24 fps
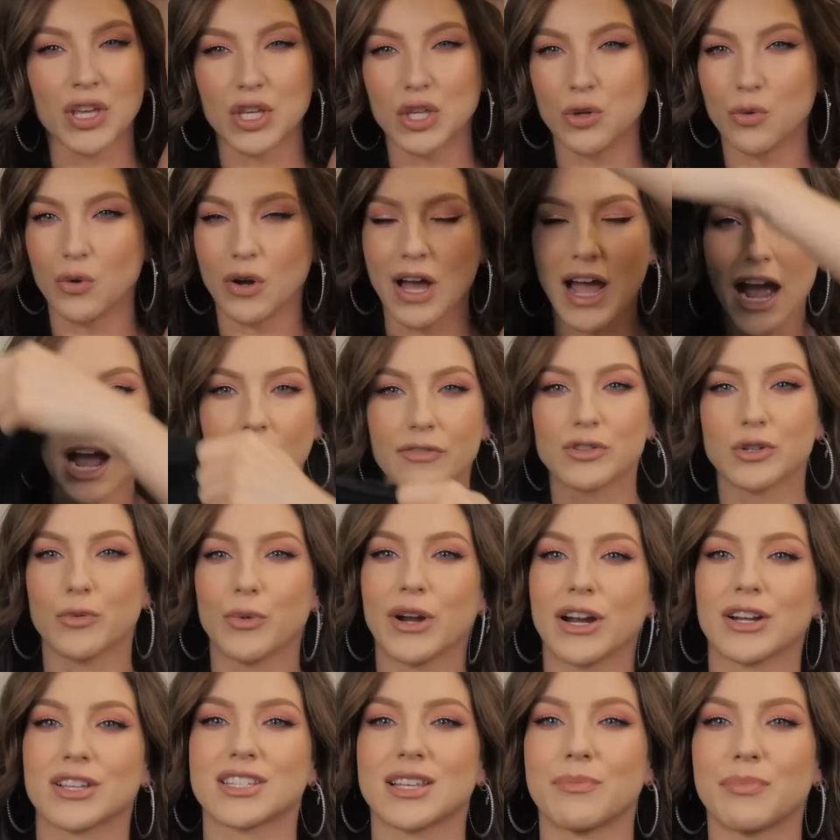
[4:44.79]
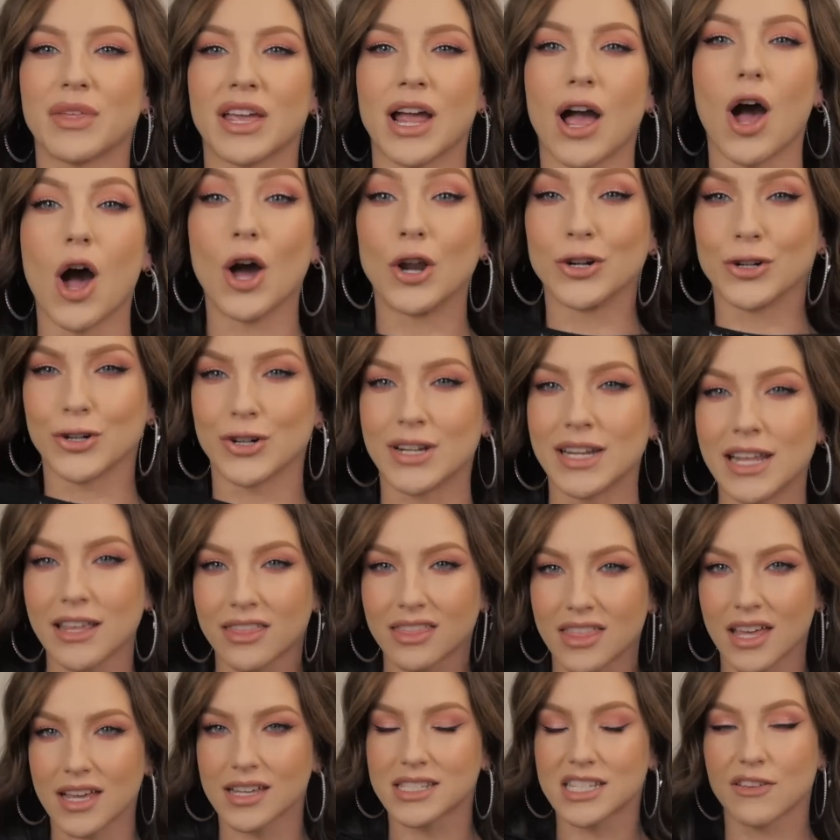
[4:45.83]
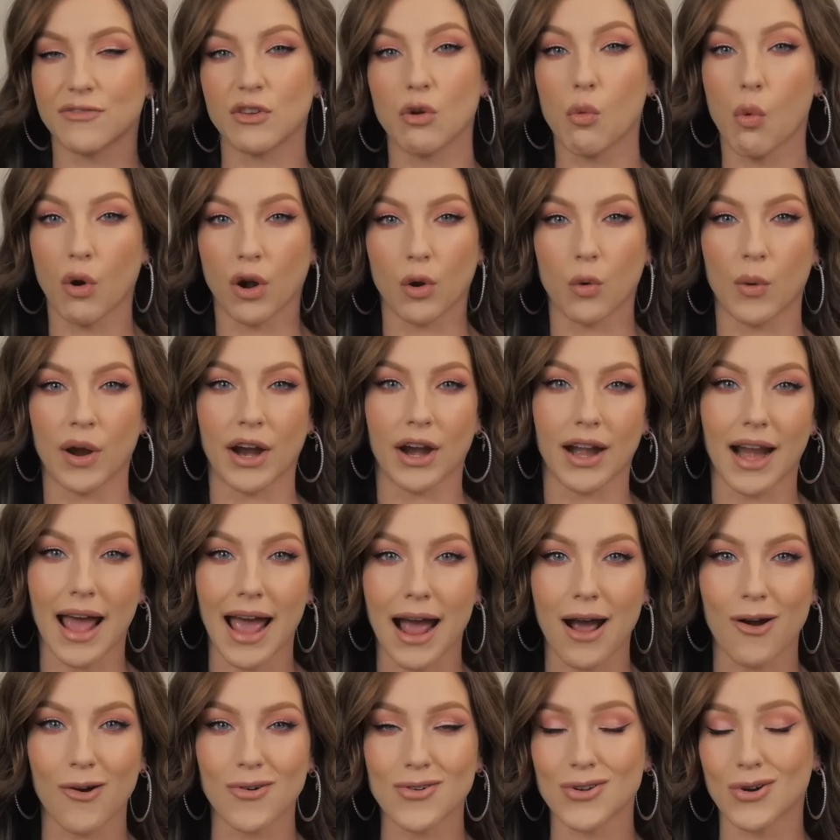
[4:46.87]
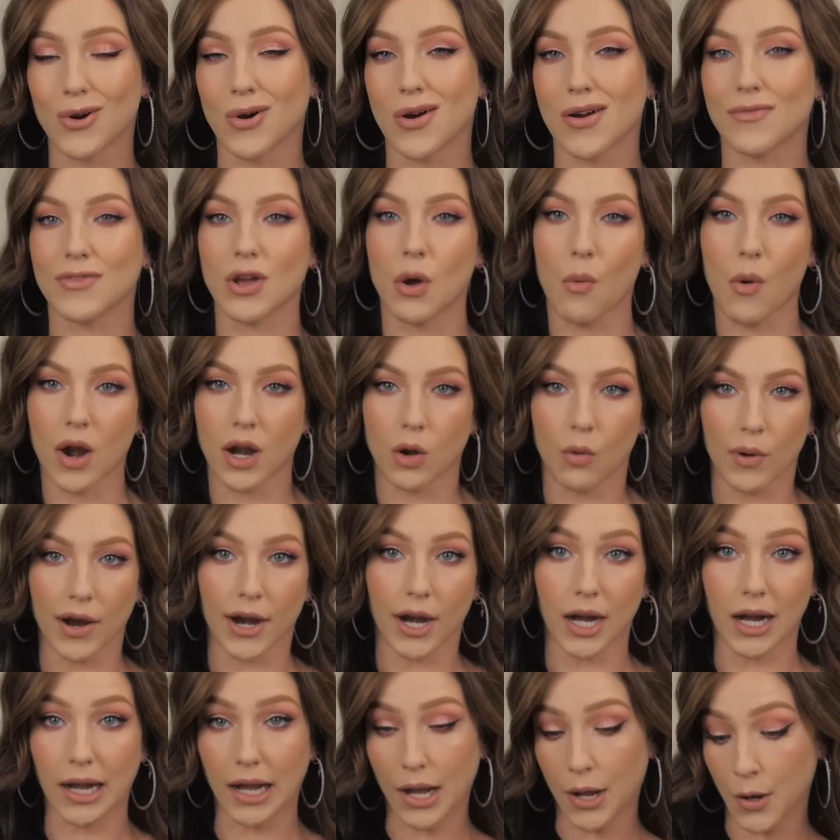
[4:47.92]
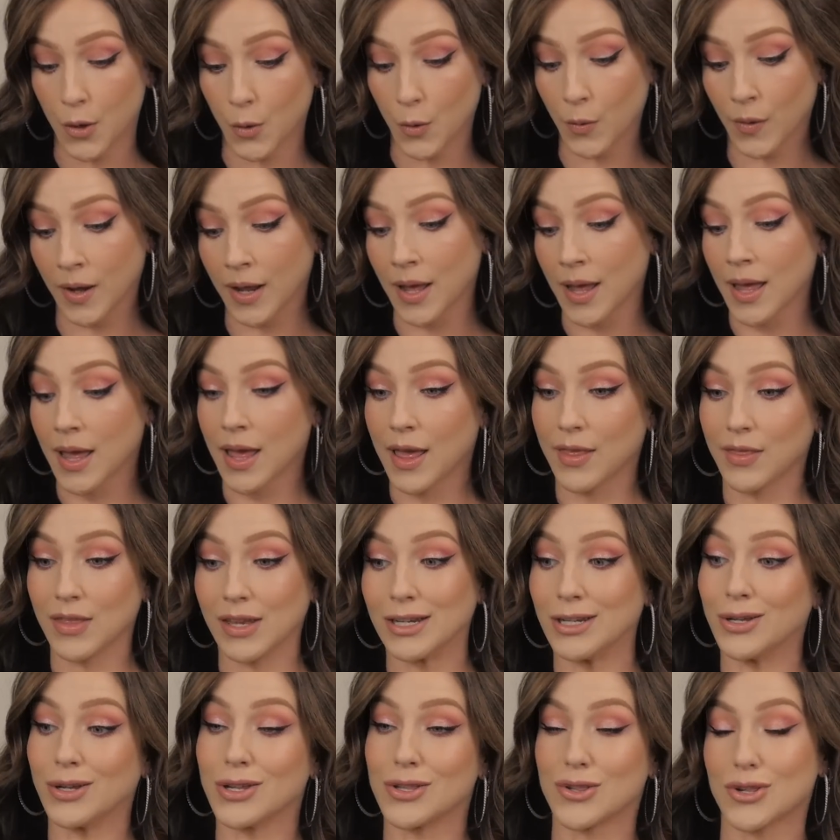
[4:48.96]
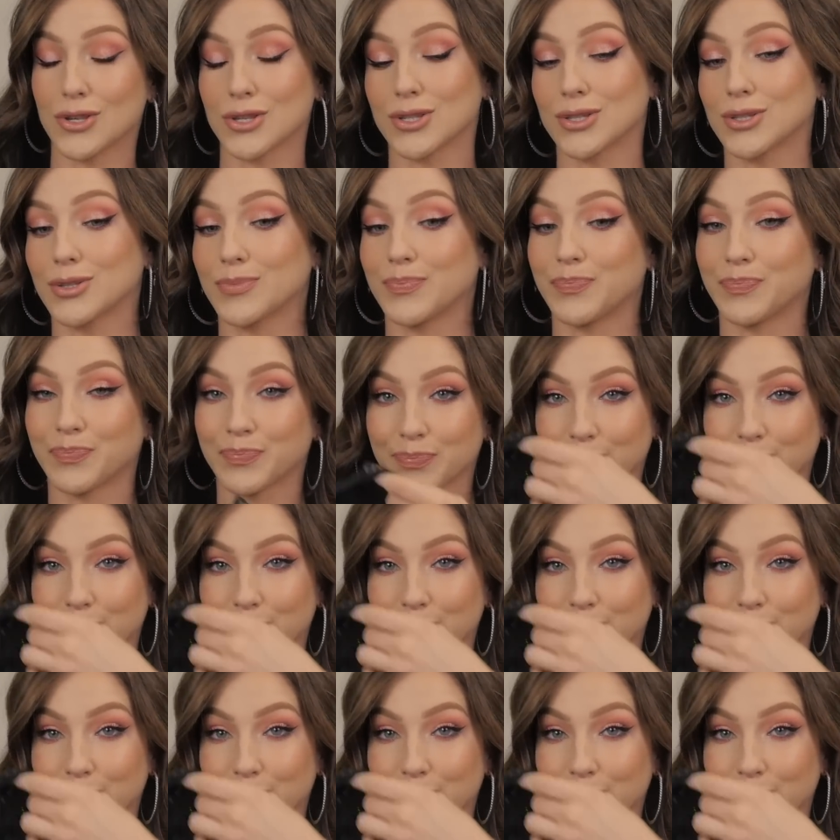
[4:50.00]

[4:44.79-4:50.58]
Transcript: you will have to wear something underneath this if you want to wear it out, or if you want to wear it alone, then you can just